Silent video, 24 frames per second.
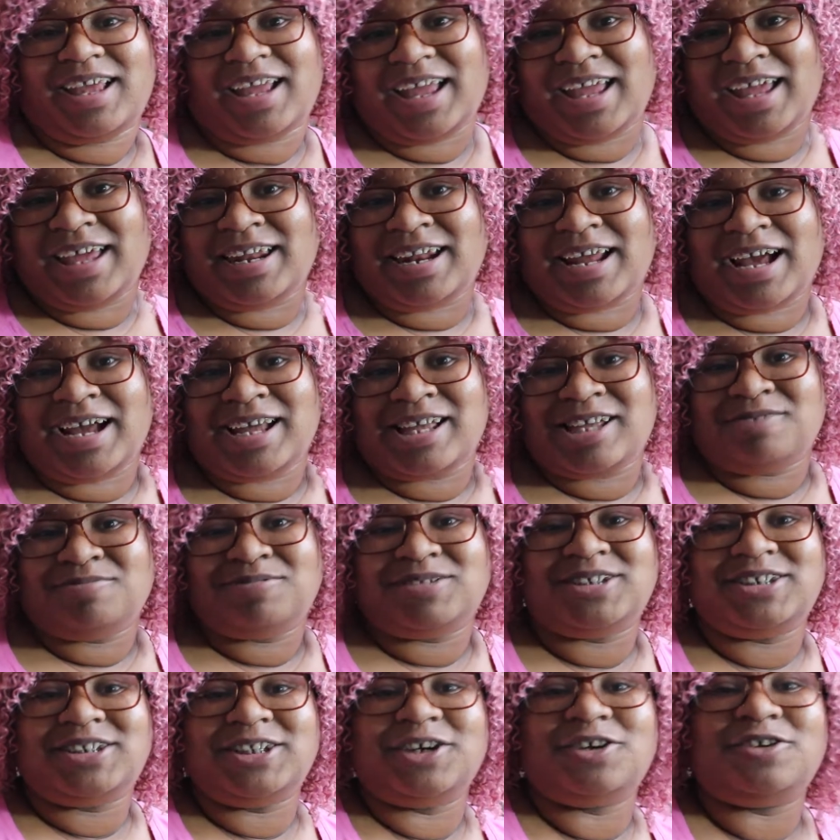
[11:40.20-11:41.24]
and I am
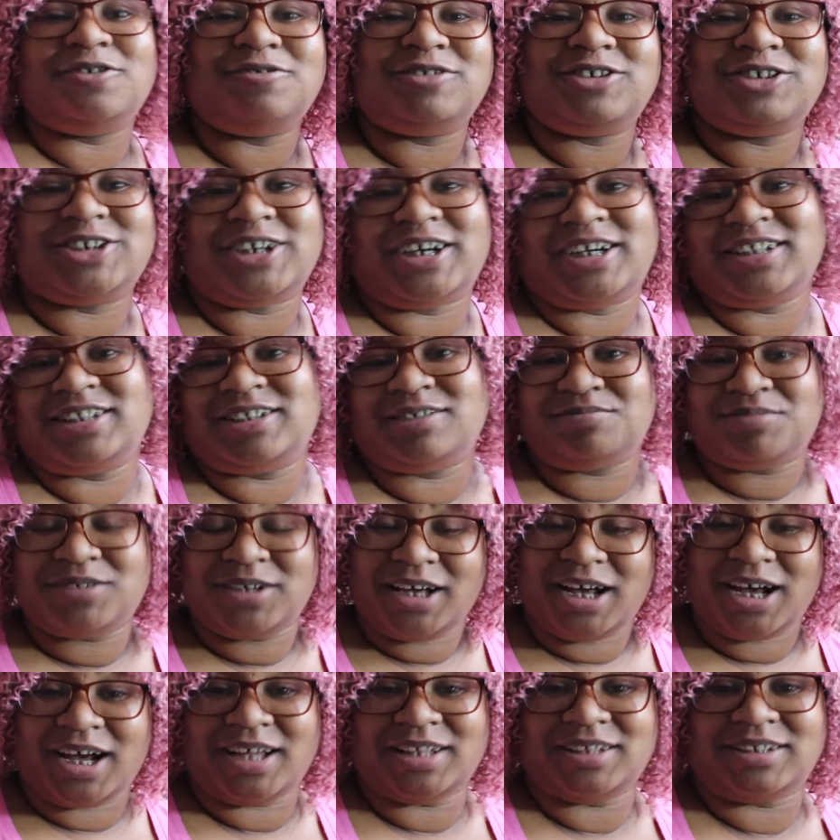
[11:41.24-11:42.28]
still trying to
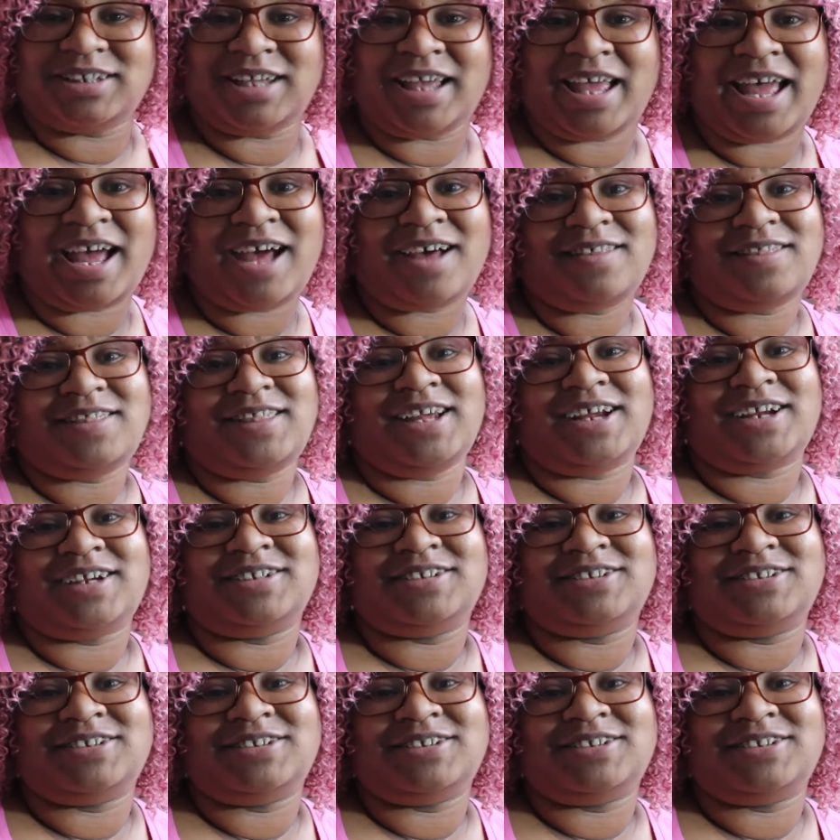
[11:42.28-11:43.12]
put content out there.